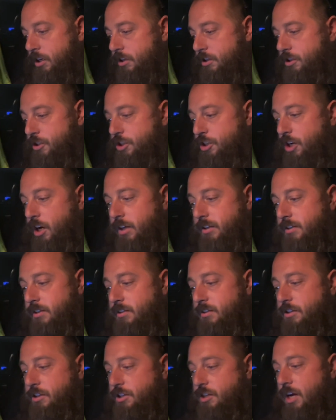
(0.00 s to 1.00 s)
just
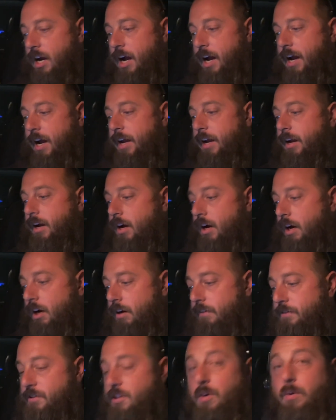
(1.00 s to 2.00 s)
shy
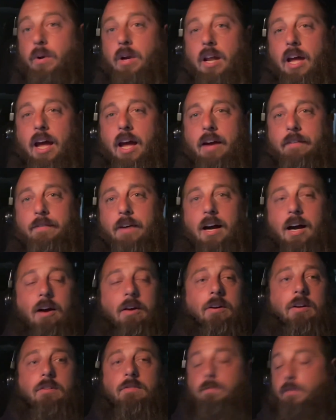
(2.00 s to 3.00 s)
of 2.5
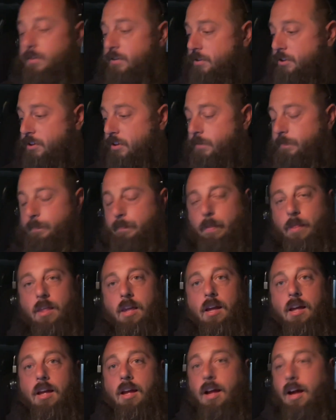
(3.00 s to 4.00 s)
hours.
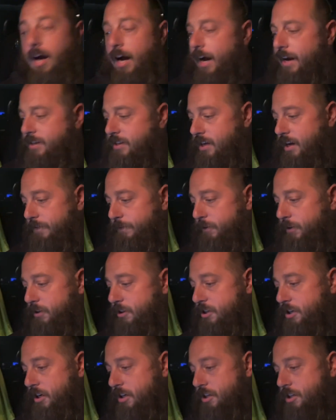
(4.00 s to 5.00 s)
I sat for
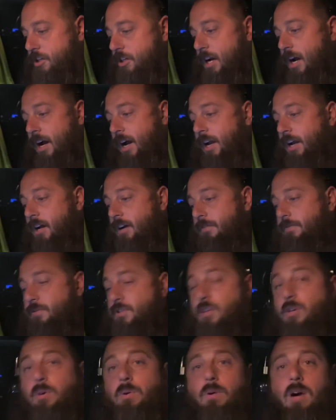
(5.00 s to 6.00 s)
just shy of
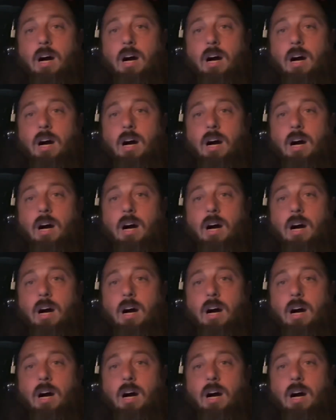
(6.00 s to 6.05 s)
2